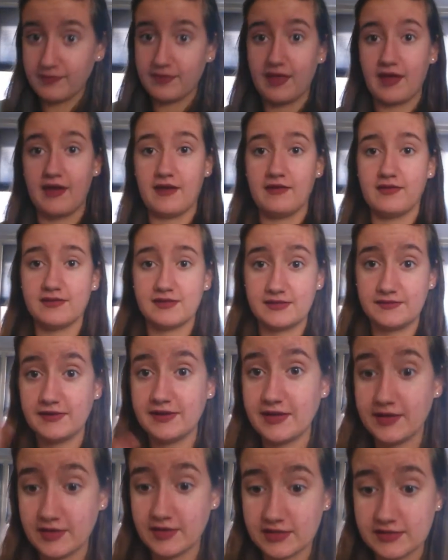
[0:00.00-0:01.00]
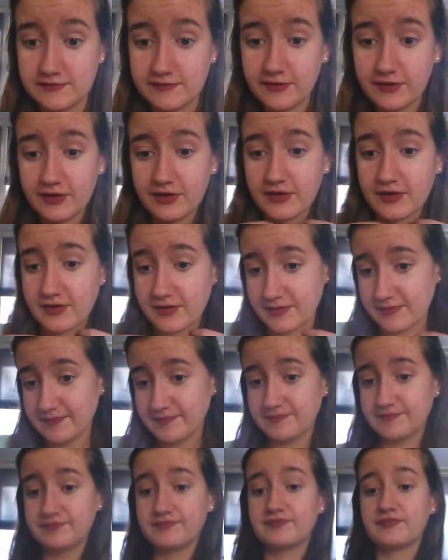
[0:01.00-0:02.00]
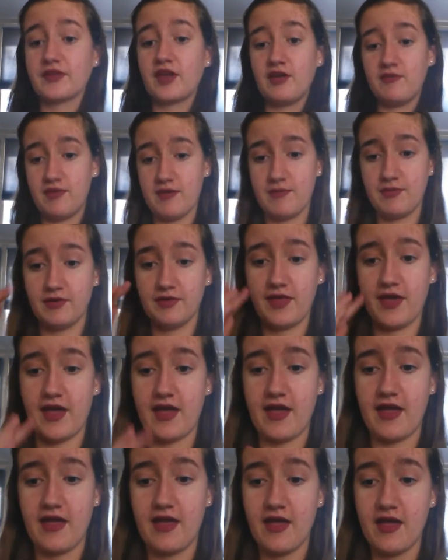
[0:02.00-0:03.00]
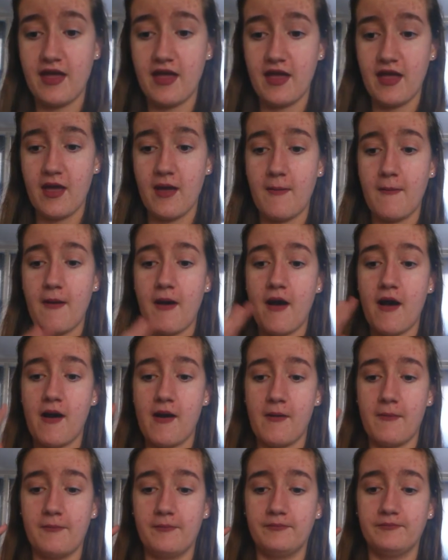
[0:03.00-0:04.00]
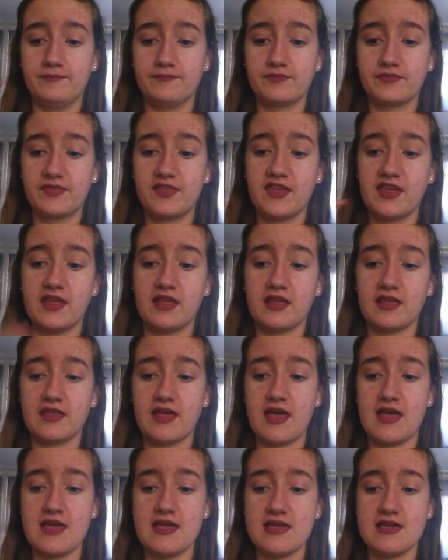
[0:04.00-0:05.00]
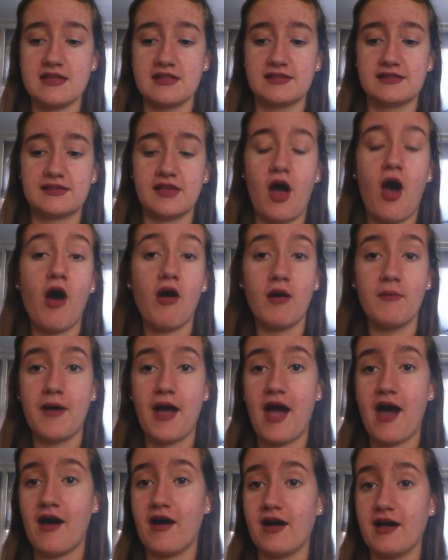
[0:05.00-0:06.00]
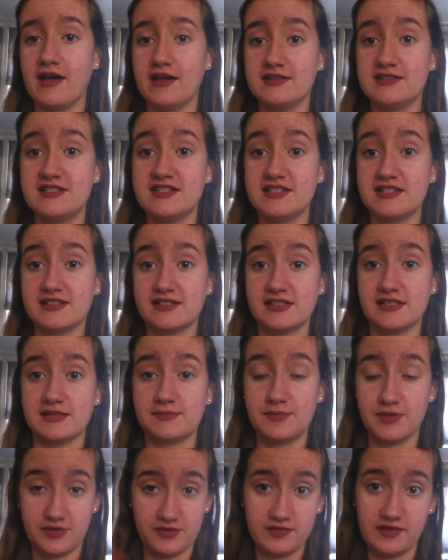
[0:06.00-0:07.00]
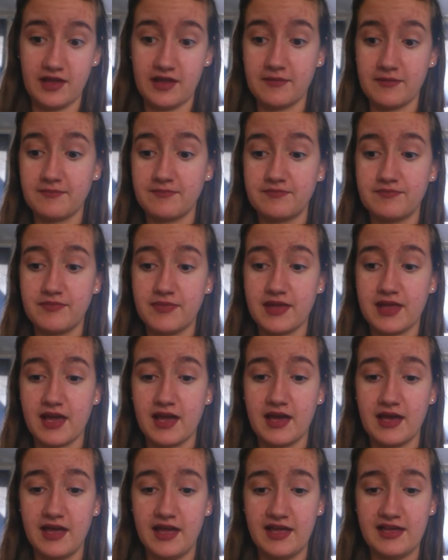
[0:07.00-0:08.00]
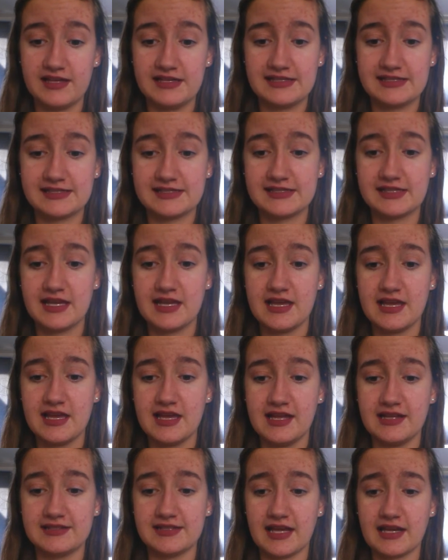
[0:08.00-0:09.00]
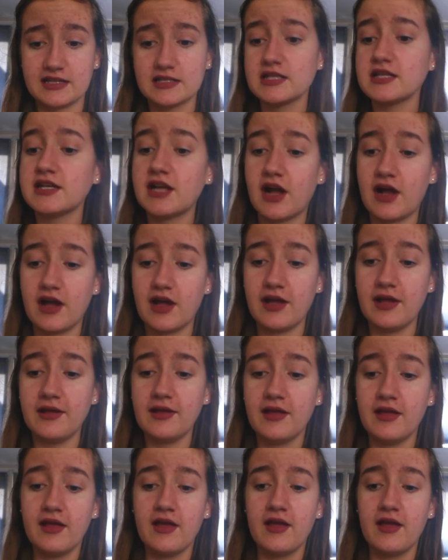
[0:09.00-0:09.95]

that this video is for are people that think that it's all about Jesus' birthday, because it's actually not.